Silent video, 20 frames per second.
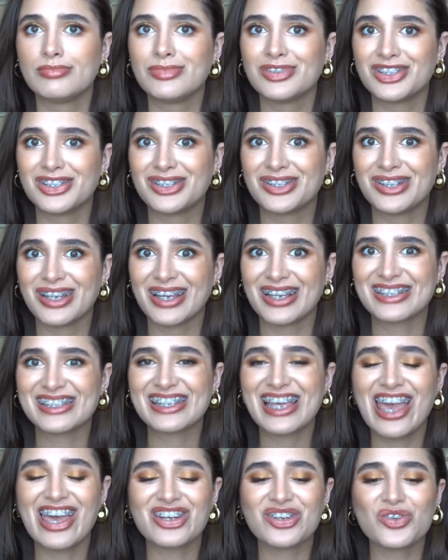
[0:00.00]
six
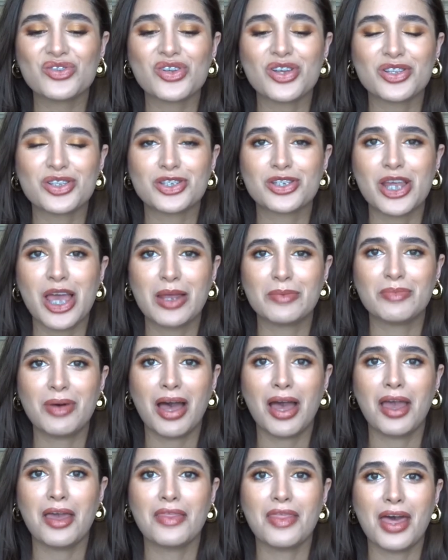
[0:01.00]
candles on
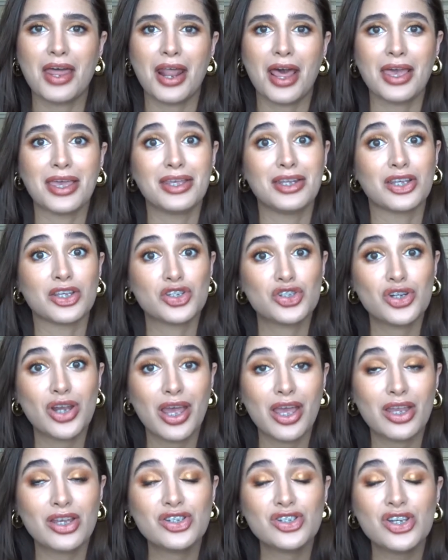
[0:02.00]
standby that I can
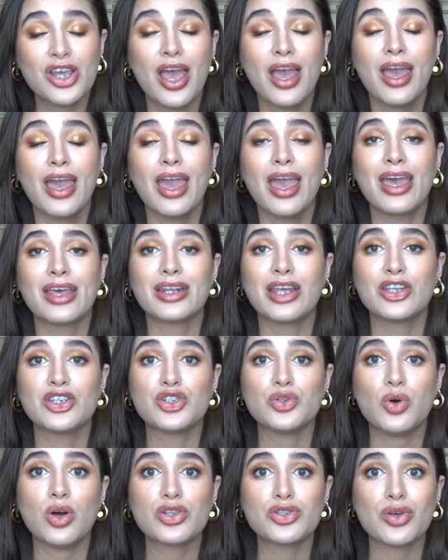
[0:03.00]
exchange and I
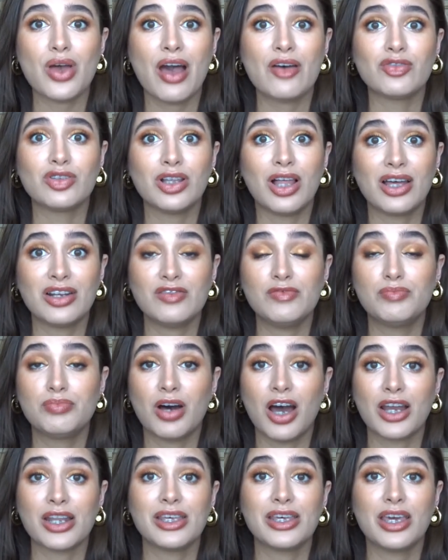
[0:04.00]
do also have a lot of
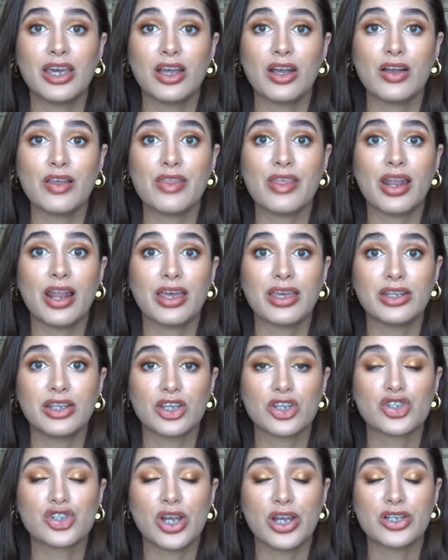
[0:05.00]
body care that I can
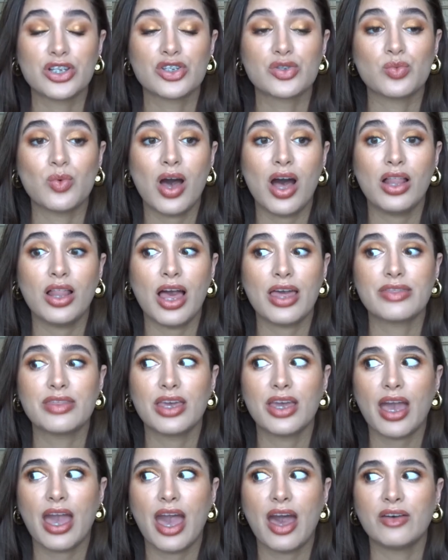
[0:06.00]
exchange as well. I
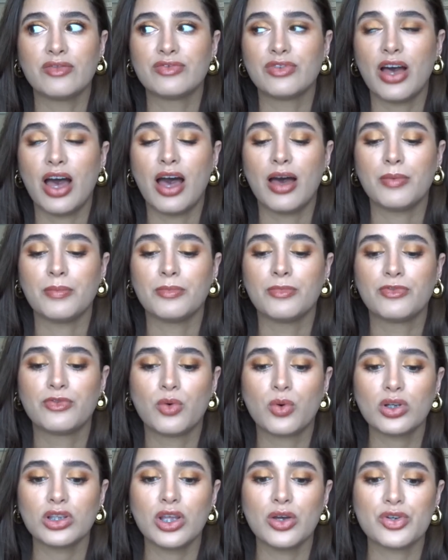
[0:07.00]
think I have um,
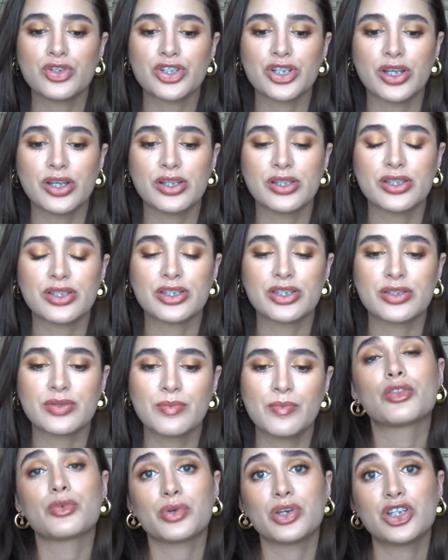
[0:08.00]
four lotions,
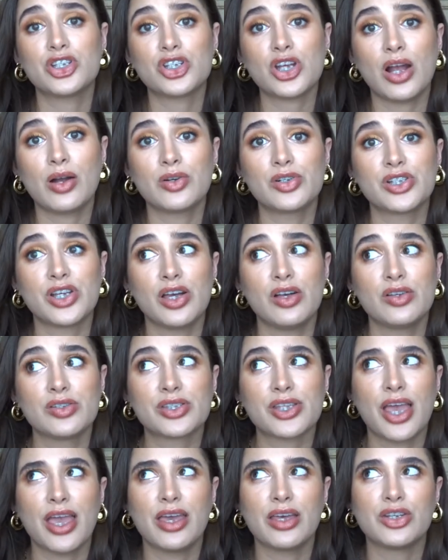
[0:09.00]
three shower
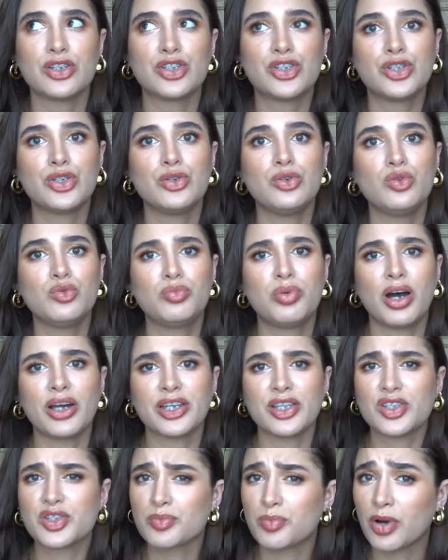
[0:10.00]
gels, and two
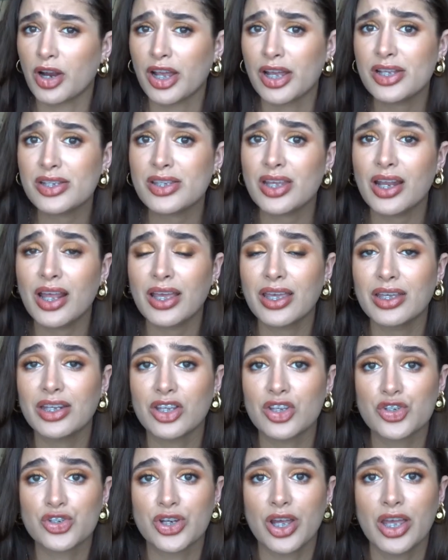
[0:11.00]
body sprays that I can
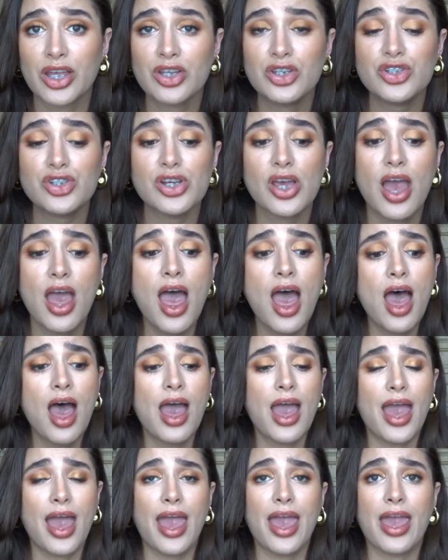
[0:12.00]
exchange
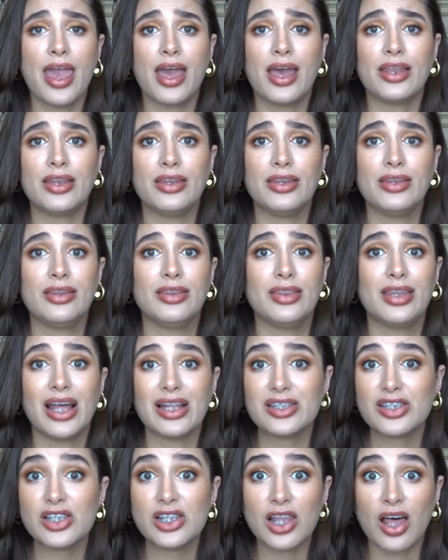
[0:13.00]
and
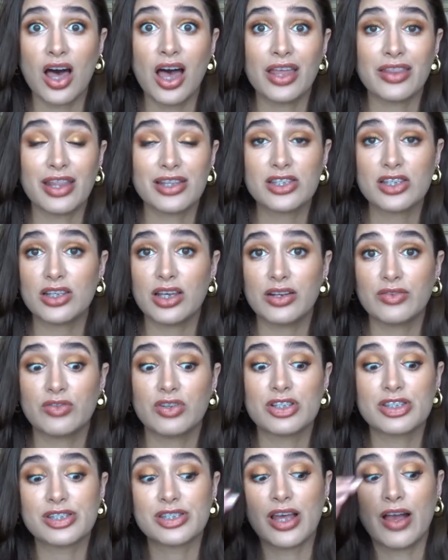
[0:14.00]
that's a lot. That's a lot of
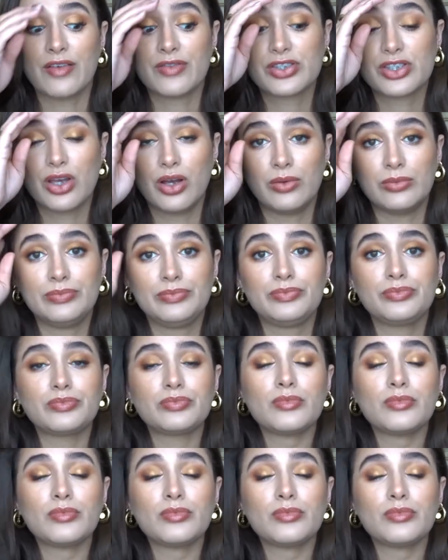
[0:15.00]
good stuff. So